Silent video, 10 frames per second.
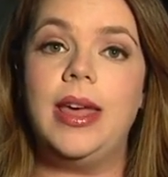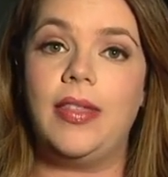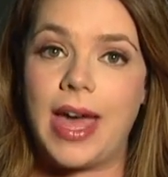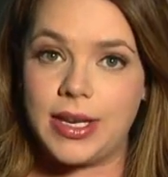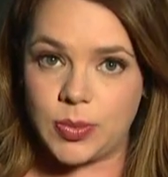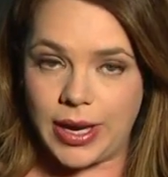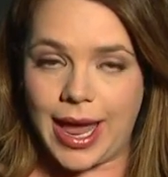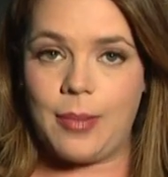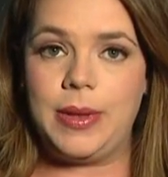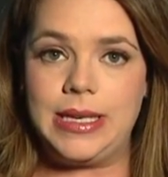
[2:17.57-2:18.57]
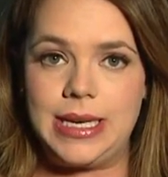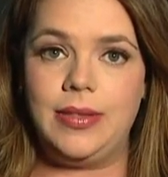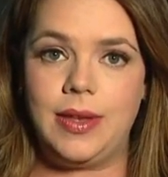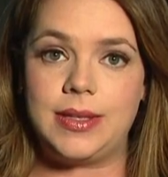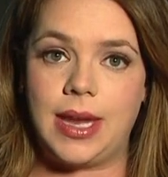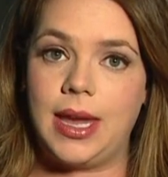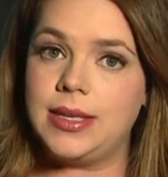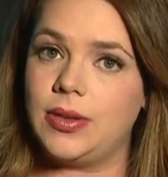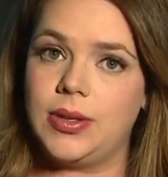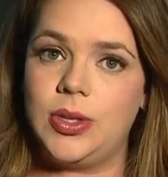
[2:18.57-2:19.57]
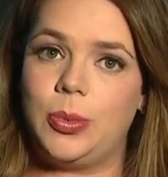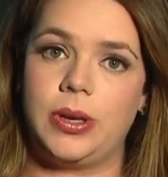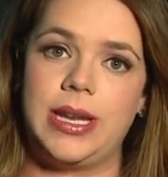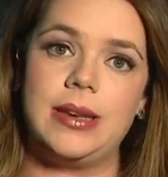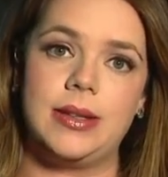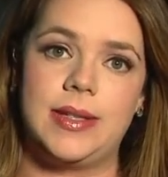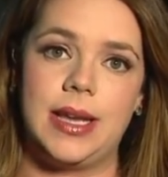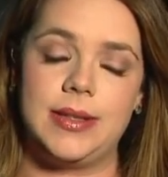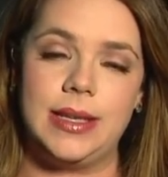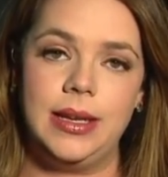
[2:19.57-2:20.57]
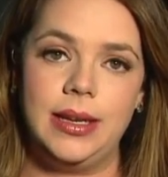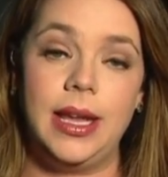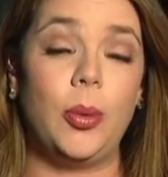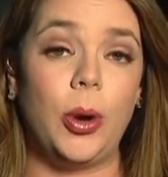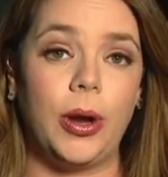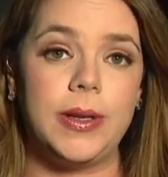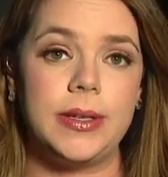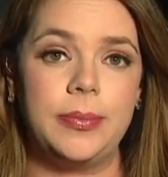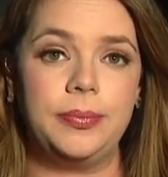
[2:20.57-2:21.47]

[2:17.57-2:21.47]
That is what happened in this case, and the superintendent says it worked.